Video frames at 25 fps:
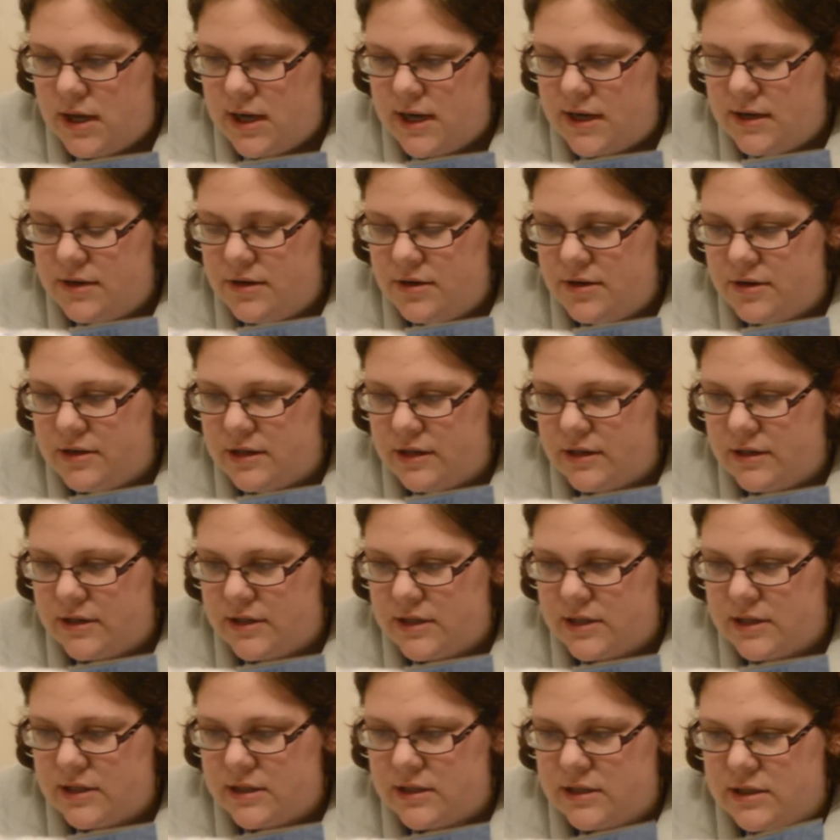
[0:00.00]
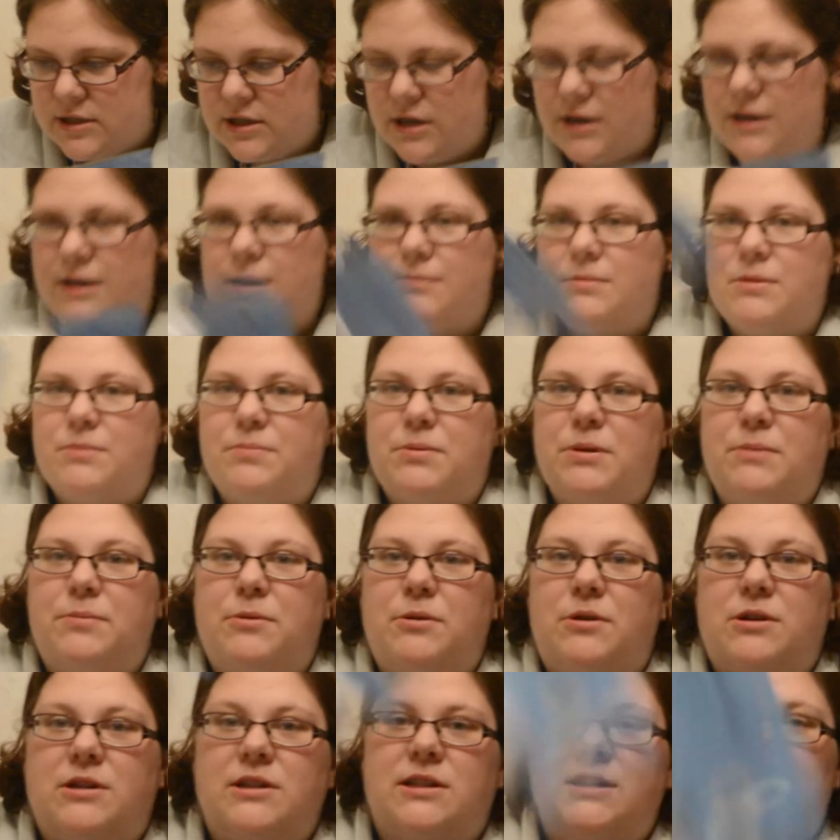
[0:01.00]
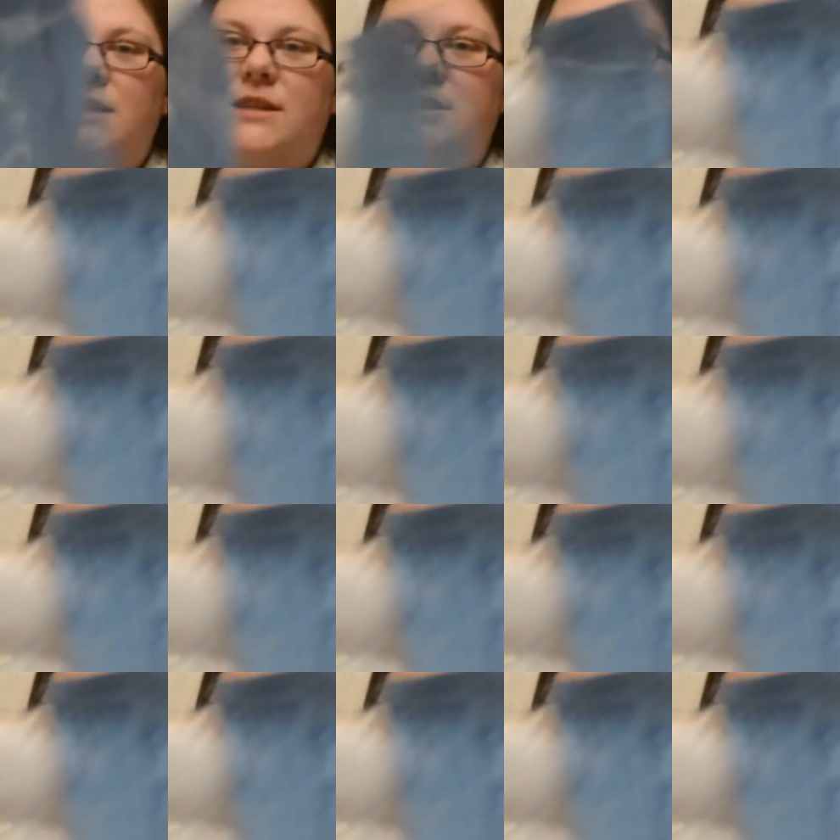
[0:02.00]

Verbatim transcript: And you can just chuck them at people because they're